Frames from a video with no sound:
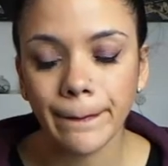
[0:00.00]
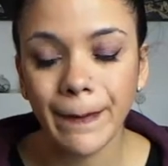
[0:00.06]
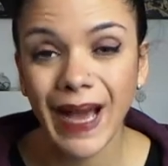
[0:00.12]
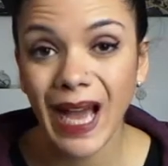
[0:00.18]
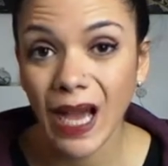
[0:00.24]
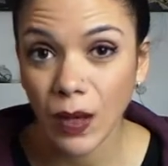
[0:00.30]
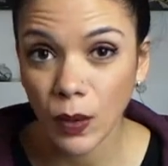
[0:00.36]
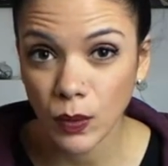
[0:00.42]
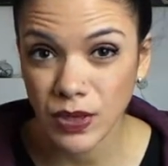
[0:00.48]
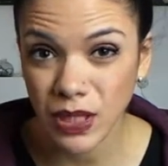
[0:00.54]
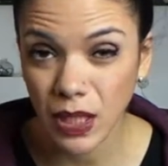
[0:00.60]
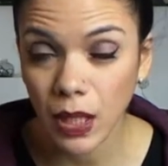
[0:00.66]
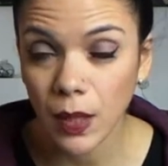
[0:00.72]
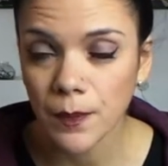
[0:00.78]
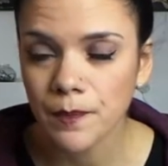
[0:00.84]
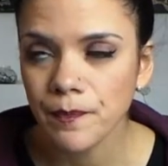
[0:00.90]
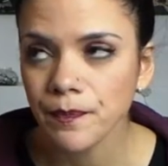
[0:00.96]

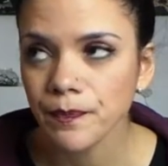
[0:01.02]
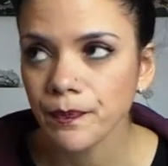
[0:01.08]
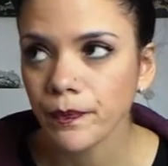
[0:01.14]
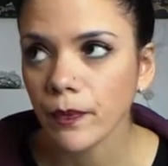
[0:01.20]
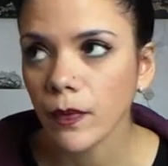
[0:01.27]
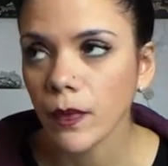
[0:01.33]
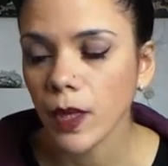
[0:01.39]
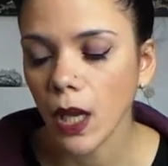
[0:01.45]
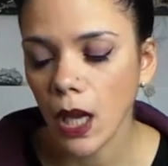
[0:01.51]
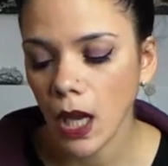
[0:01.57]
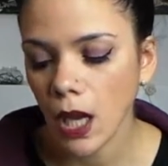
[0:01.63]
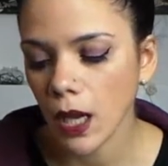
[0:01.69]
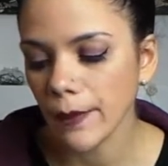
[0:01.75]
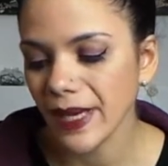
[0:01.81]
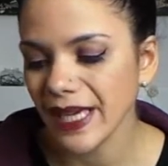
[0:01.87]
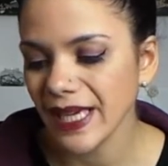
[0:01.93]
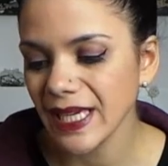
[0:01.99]
powder
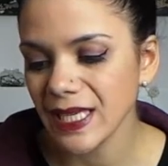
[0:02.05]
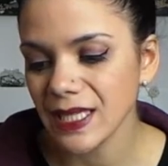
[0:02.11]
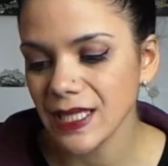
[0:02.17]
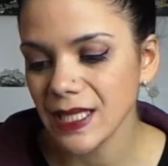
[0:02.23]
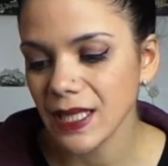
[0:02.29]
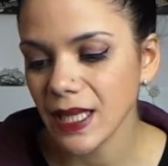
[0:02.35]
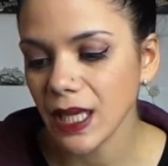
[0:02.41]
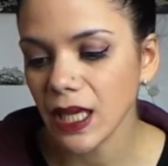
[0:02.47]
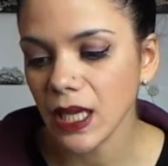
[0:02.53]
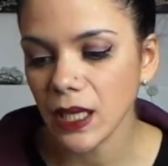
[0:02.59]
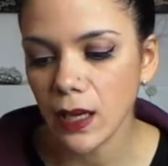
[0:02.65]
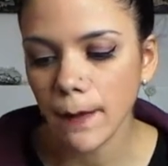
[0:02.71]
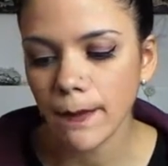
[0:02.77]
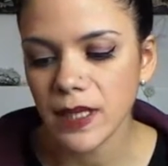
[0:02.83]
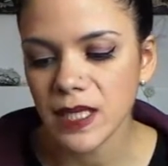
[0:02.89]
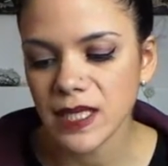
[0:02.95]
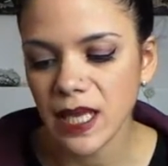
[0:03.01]
is the
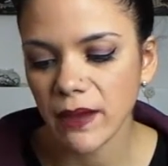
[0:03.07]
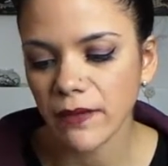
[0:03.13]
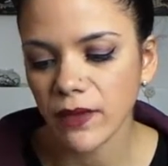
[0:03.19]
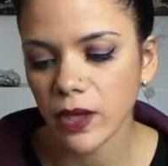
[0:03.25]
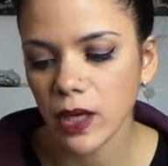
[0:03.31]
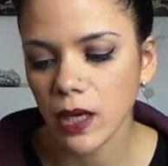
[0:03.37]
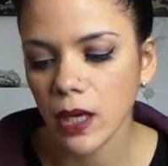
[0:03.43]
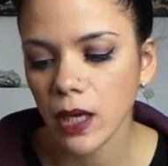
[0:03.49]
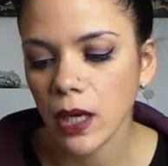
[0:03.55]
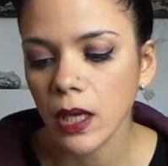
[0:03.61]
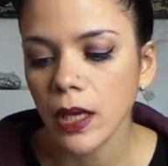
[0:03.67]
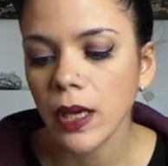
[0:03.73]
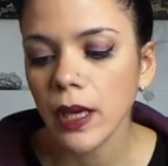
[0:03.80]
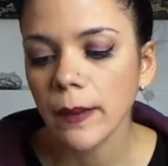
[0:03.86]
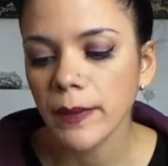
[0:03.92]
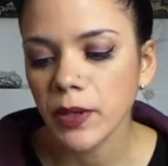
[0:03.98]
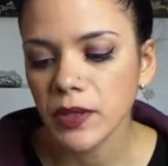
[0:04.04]
number 7
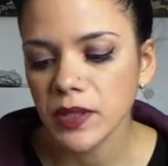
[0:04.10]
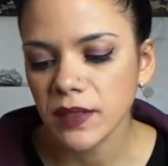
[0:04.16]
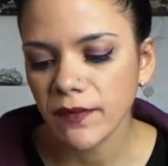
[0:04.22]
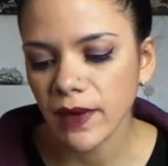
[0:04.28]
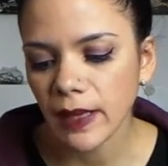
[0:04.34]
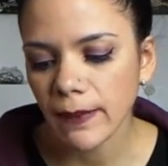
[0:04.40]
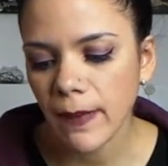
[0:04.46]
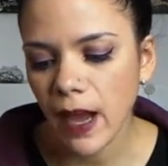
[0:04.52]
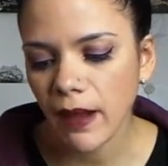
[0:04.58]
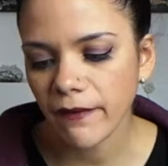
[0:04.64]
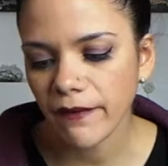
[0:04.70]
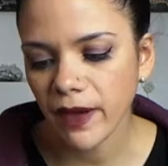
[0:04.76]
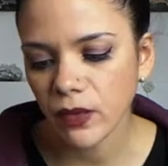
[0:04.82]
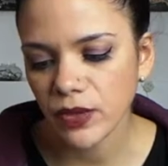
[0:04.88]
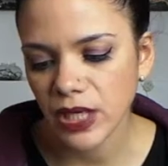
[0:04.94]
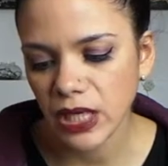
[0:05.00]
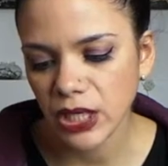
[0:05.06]
Beautifully Matte
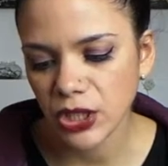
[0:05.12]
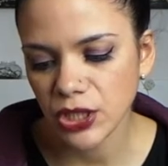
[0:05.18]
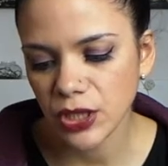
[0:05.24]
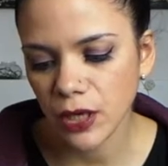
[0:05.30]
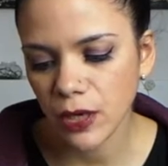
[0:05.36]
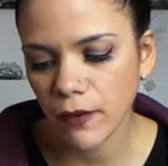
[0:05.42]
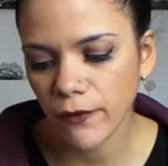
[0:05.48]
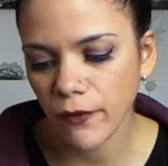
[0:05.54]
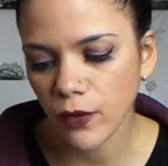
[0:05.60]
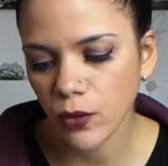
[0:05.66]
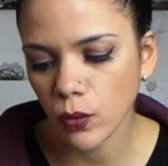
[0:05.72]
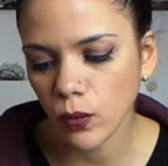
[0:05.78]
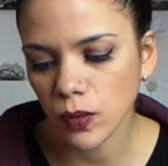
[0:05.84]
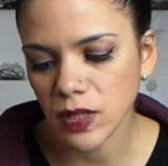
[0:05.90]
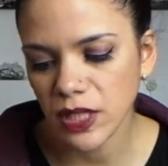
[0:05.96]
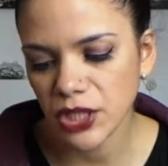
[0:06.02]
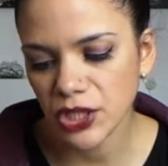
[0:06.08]
Foundation for an
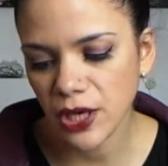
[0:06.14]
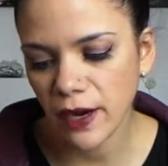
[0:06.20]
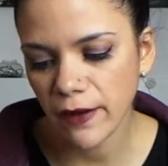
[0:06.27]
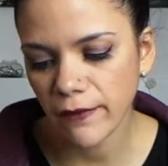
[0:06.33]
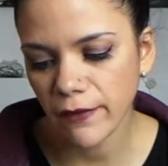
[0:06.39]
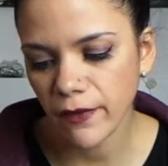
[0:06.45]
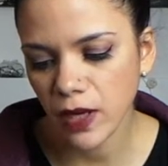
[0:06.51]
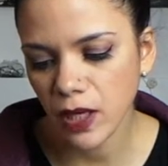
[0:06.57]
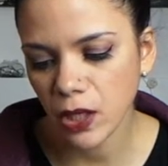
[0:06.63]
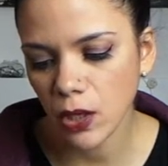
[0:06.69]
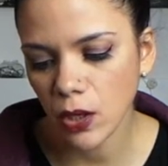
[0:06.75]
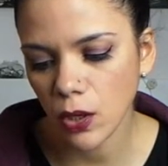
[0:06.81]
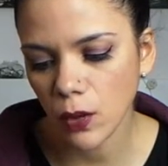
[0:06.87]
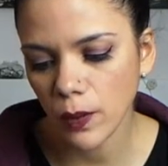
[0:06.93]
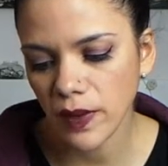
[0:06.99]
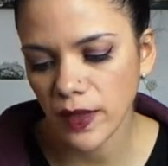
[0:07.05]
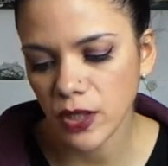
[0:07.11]
all-day shine-free
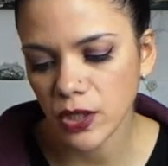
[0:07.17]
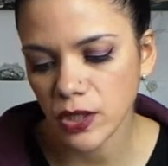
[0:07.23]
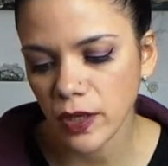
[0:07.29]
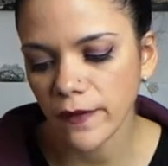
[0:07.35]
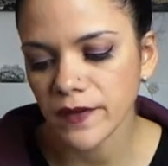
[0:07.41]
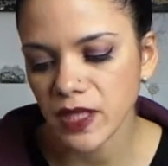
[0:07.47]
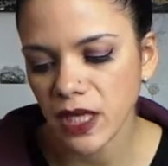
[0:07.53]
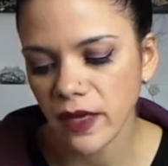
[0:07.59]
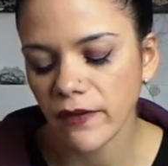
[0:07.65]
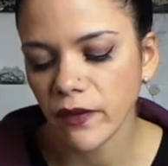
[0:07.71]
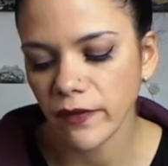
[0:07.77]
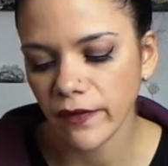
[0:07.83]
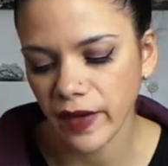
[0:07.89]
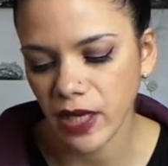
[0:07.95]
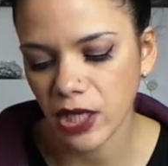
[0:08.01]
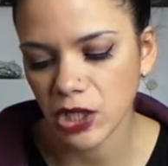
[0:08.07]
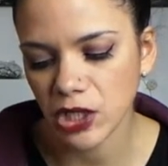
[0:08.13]
look with a soft, even
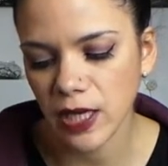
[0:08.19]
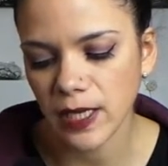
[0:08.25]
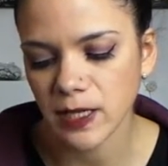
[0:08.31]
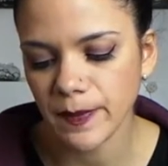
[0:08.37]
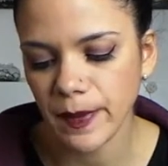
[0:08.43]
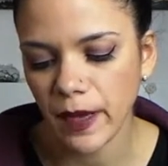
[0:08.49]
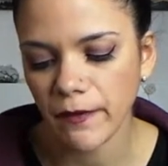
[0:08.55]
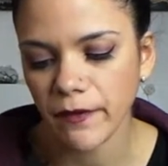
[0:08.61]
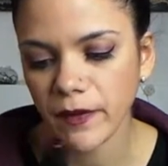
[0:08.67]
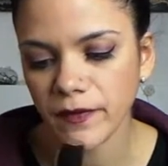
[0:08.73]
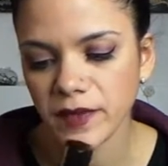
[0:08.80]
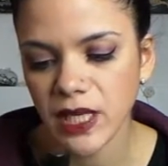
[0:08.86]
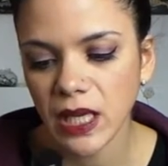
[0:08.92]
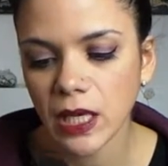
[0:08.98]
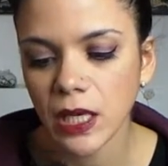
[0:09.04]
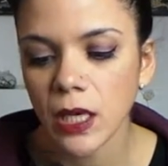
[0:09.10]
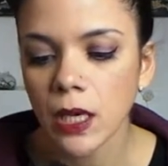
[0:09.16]
finish, SPF
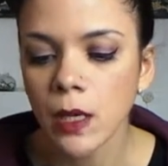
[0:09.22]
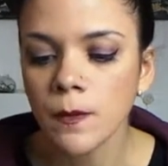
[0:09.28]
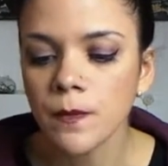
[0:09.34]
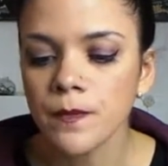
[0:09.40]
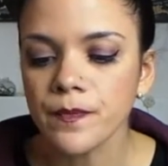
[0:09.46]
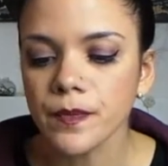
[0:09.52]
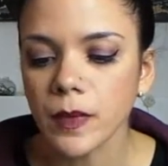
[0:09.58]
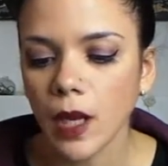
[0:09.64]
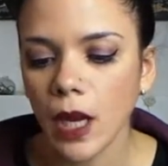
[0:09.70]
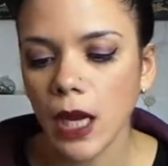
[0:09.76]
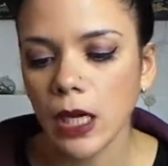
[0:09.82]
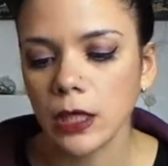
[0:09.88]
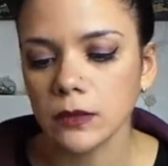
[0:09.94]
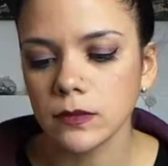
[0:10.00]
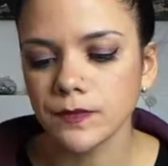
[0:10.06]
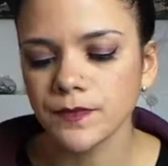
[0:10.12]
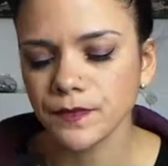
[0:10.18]
15.
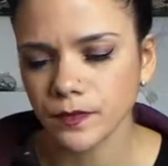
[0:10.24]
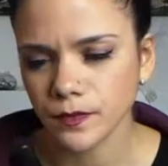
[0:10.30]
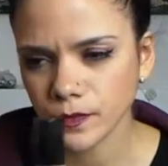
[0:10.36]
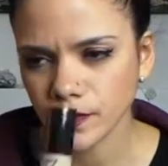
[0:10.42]
I